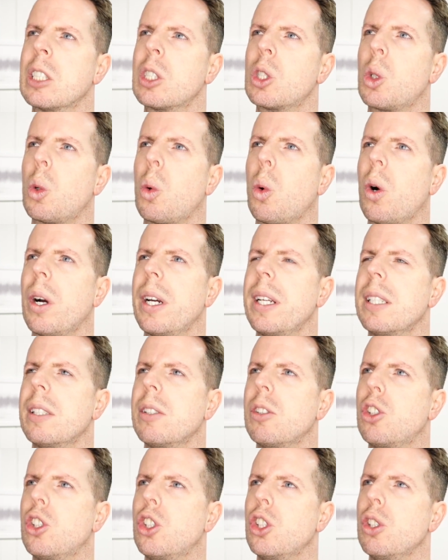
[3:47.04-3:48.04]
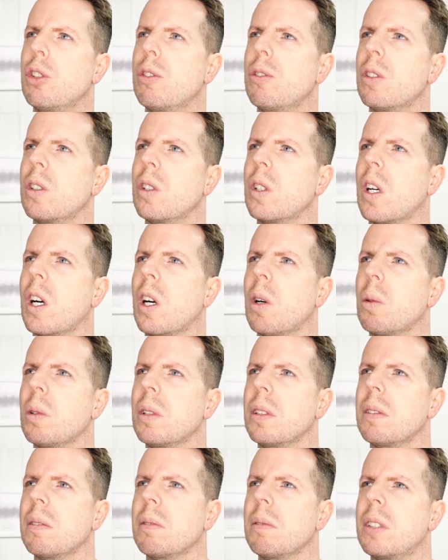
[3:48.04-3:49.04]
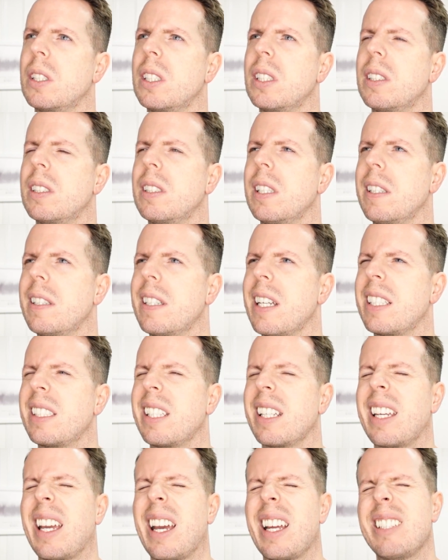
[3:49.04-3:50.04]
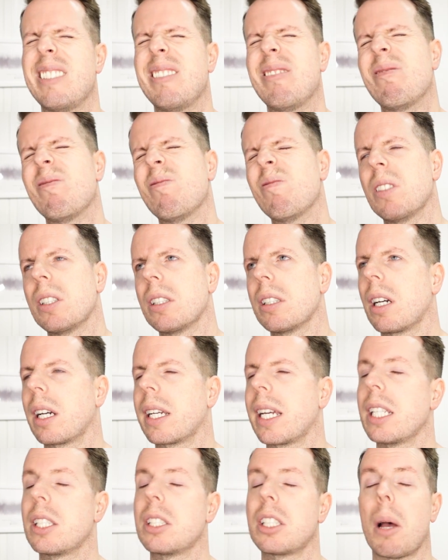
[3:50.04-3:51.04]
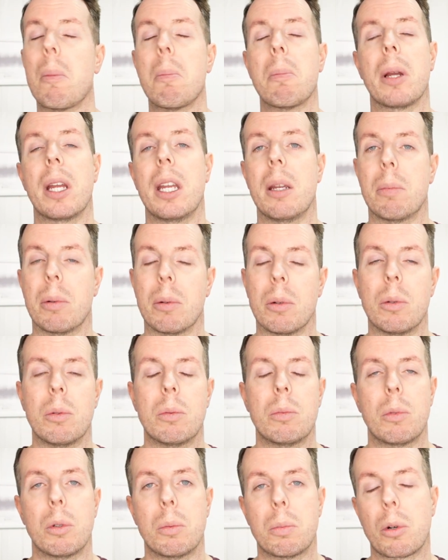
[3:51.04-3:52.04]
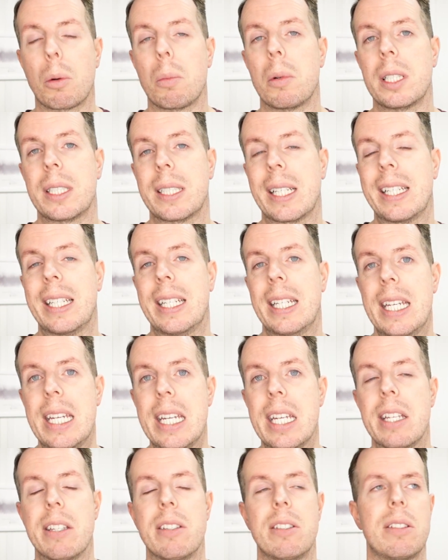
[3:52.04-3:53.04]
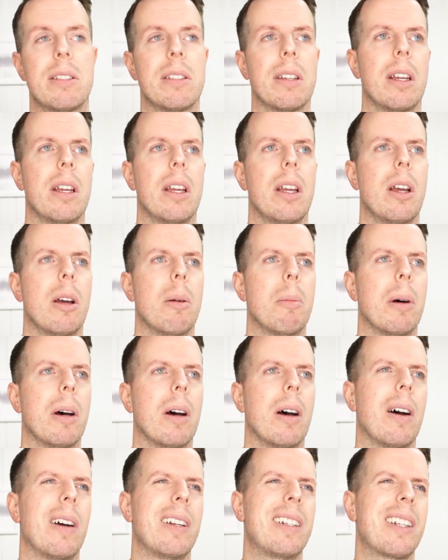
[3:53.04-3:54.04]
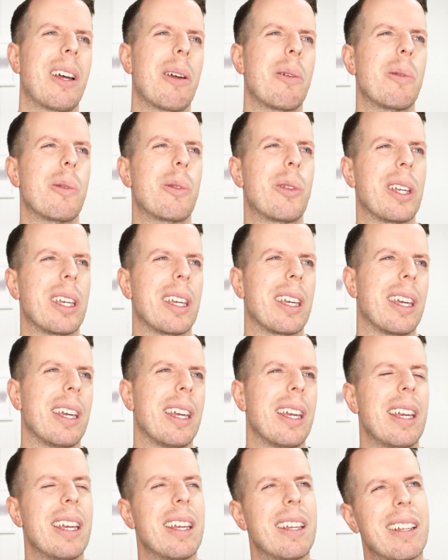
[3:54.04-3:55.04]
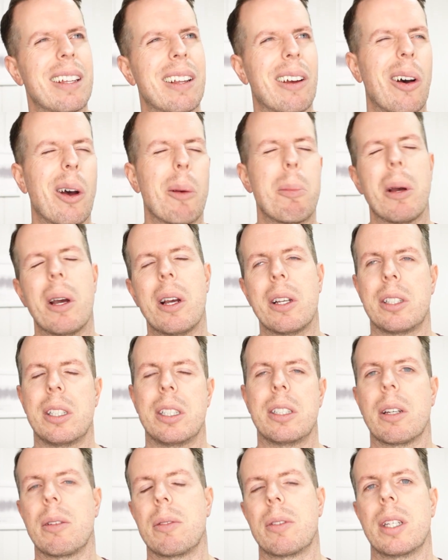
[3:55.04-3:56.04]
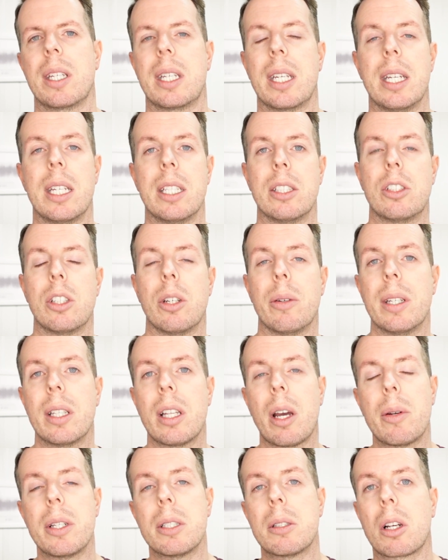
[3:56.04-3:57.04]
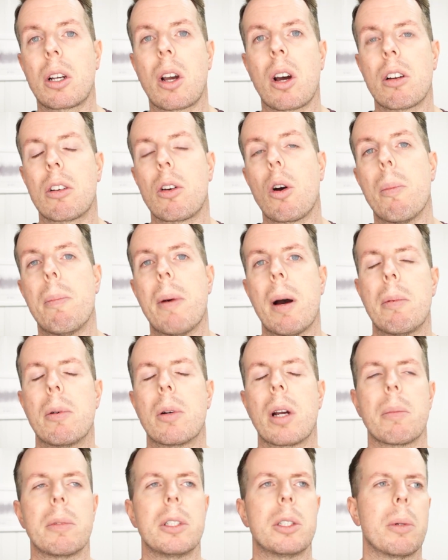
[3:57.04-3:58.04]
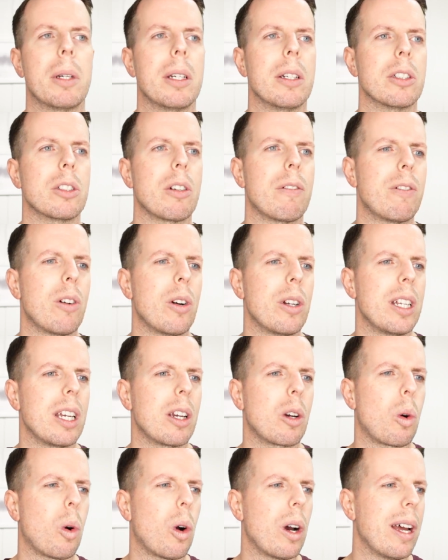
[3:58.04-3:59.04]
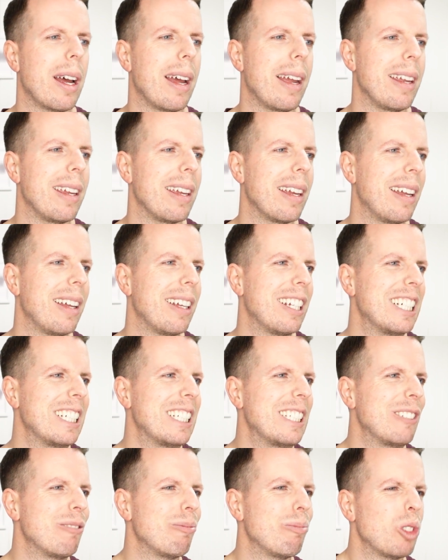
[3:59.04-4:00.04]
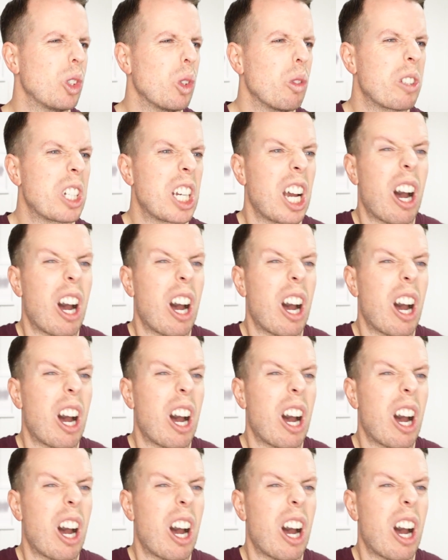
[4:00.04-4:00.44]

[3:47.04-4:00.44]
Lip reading: quite juvenile and synthetic. And I guess some people would probably say it is, but I personally don't think it is too. Though it's kind of got a bubblegummy sweetness, I find it quite a sort of